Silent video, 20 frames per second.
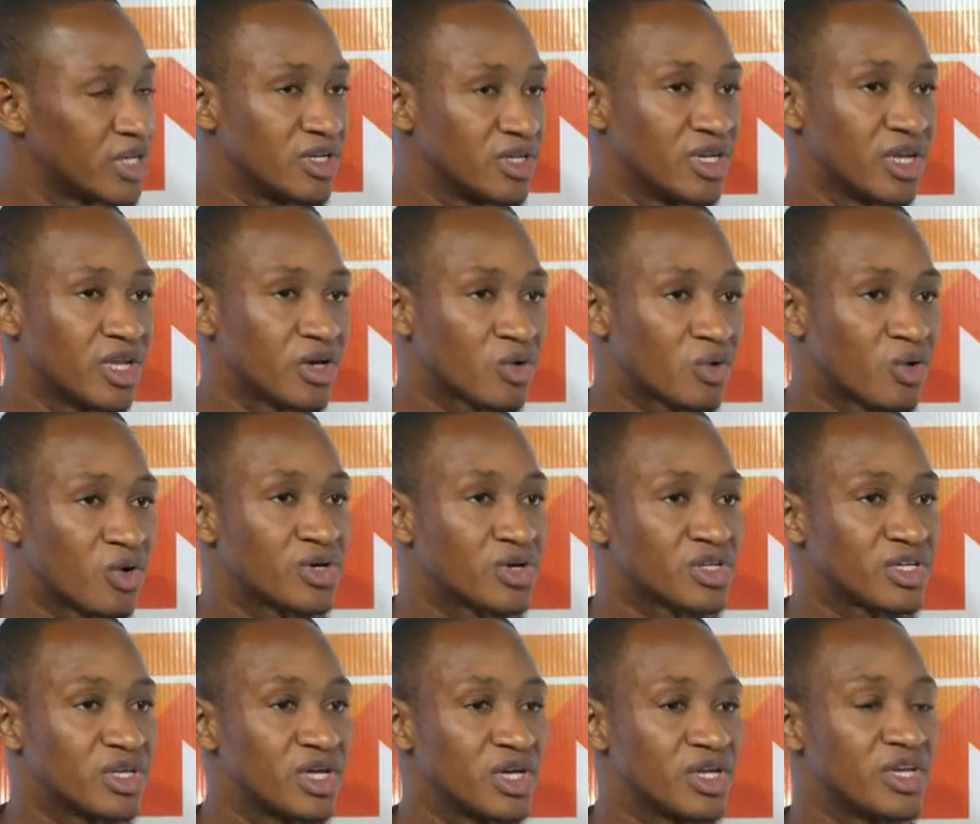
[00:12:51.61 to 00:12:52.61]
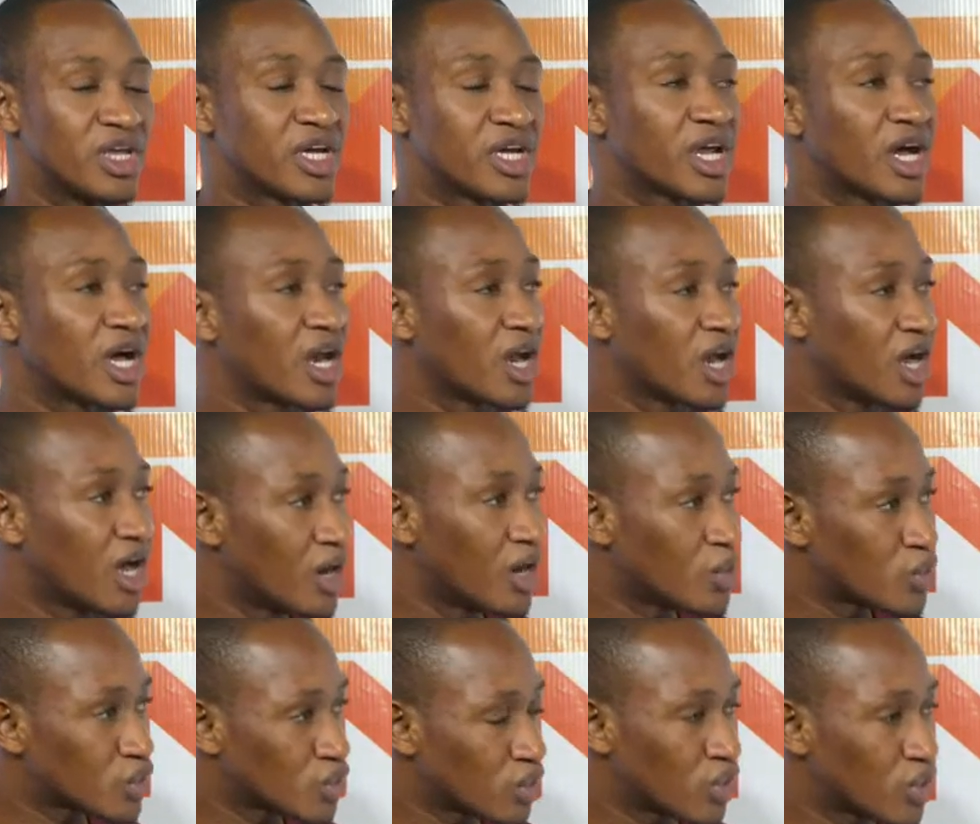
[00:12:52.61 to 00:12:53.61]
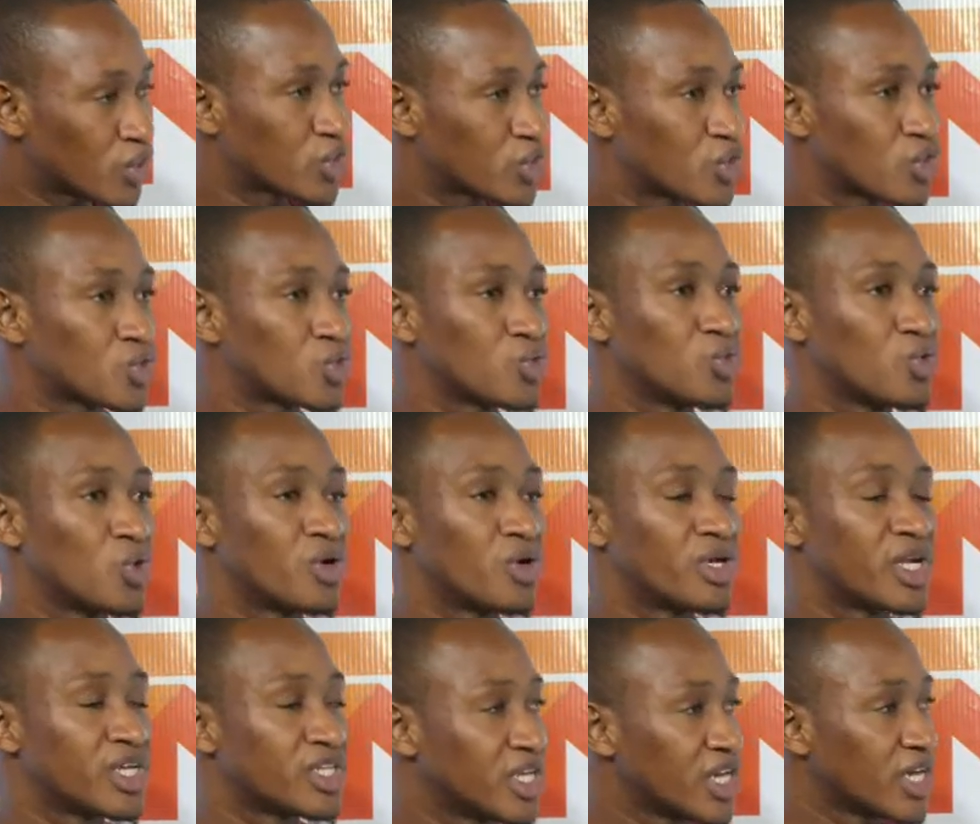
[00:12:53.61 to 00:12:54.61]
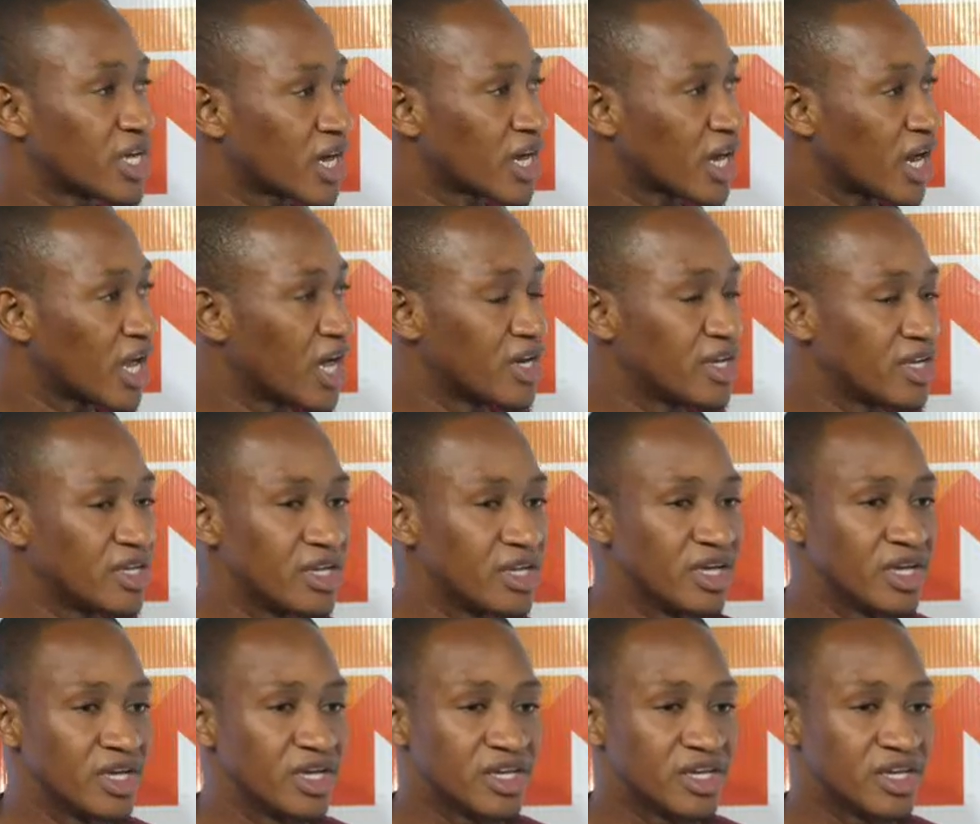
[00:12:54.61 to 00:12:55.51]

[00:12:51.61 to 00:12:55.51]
in a country that allows us to undertake learning